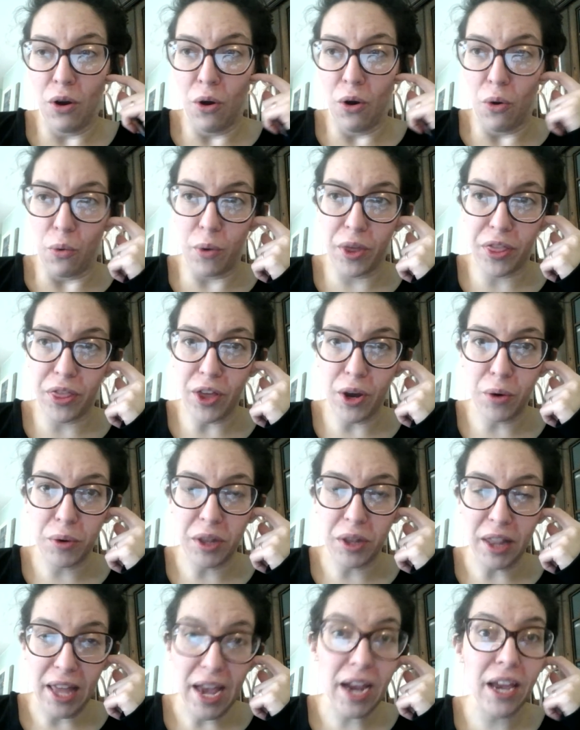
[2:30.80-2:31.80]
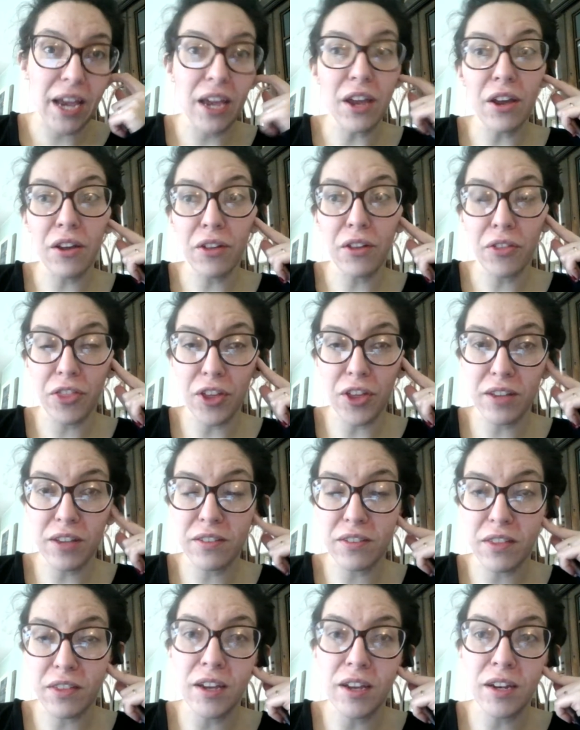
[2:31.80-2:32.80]
without lacking
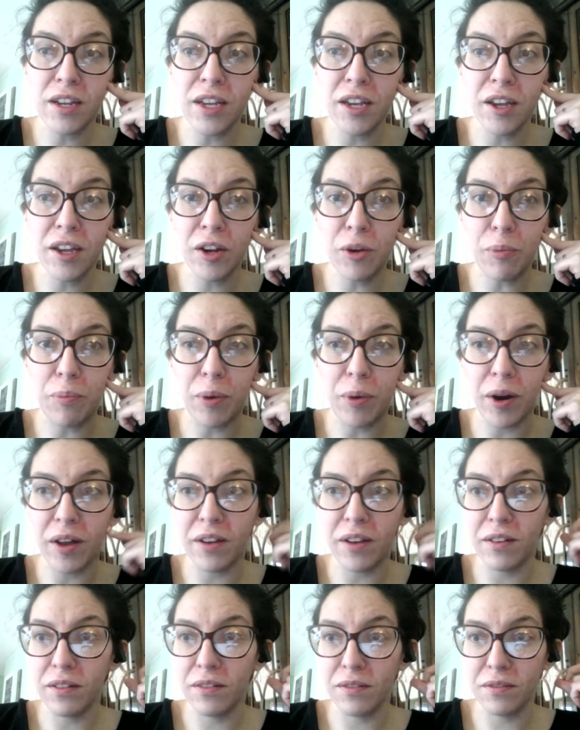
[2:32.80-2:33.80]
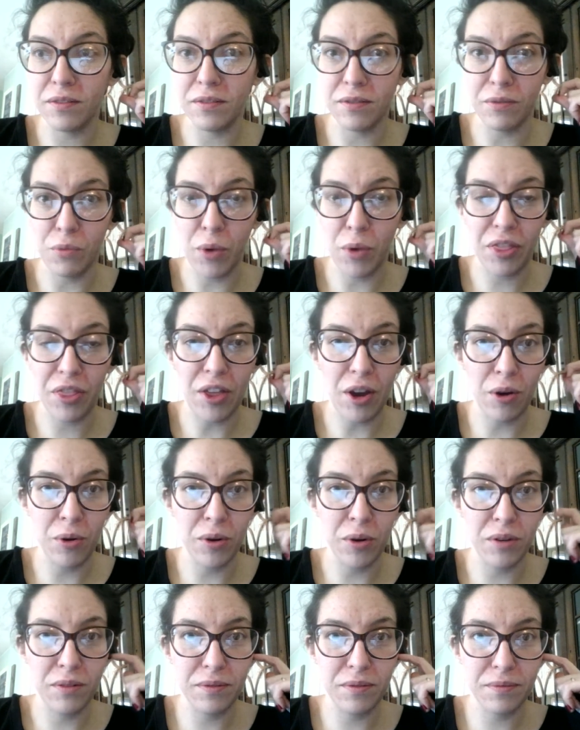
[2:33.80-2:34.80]
things they need, but
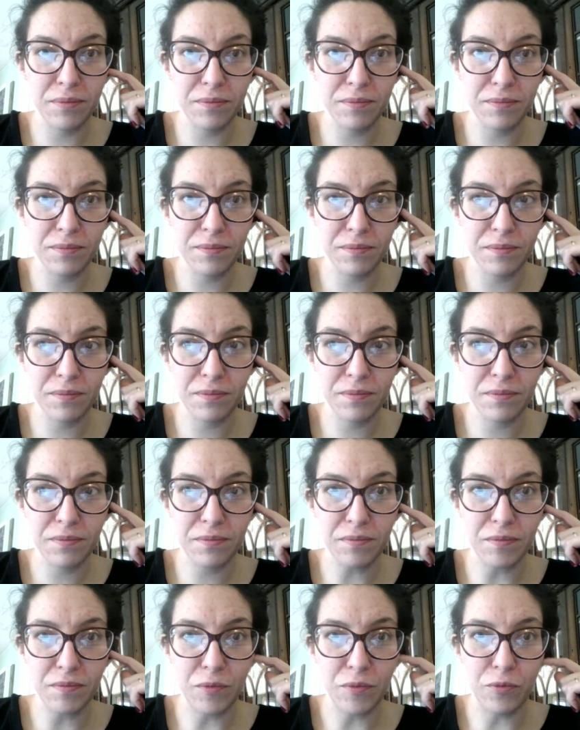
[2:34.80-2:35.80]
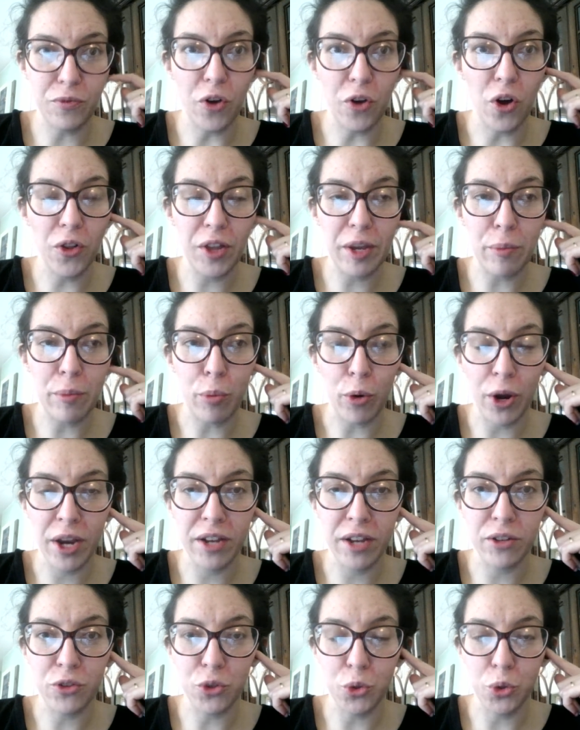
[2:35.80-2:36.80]
without falling
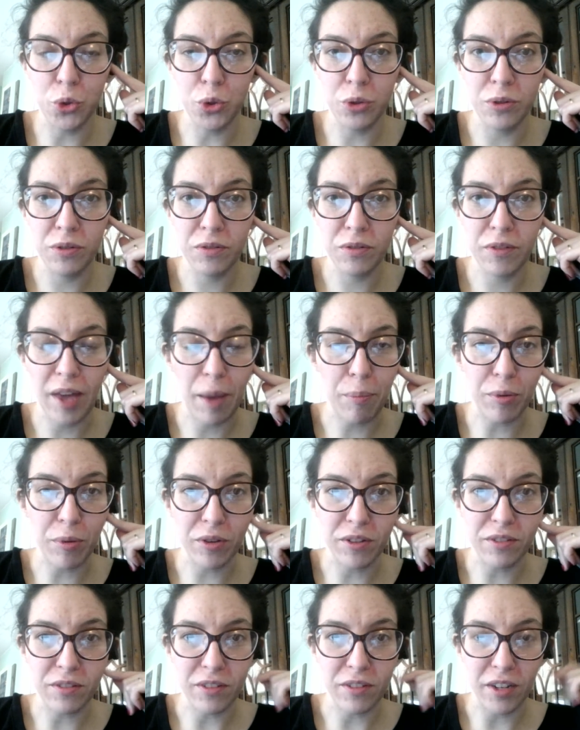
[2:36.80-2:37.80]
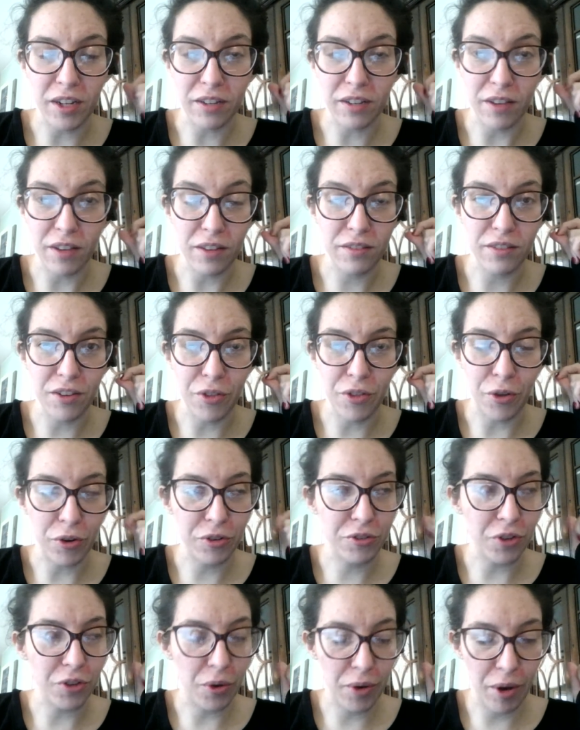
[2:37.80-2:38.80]
prey to capitalist excess either.
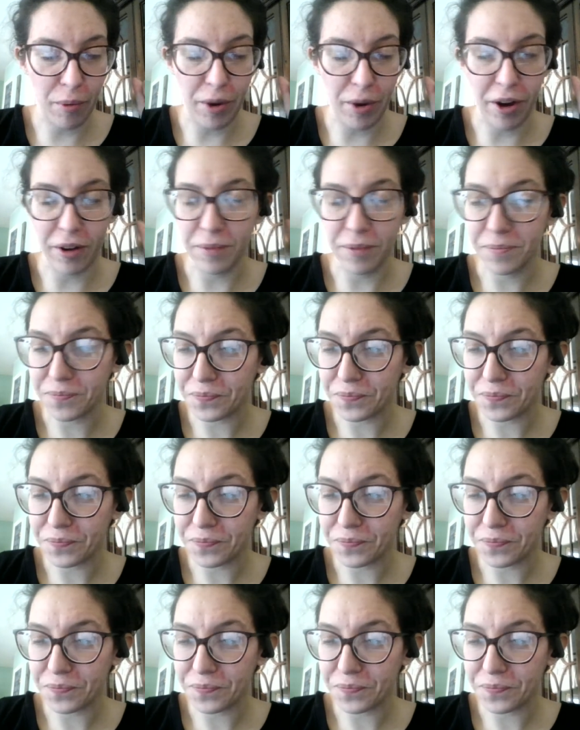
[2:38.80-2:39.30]
So here we are.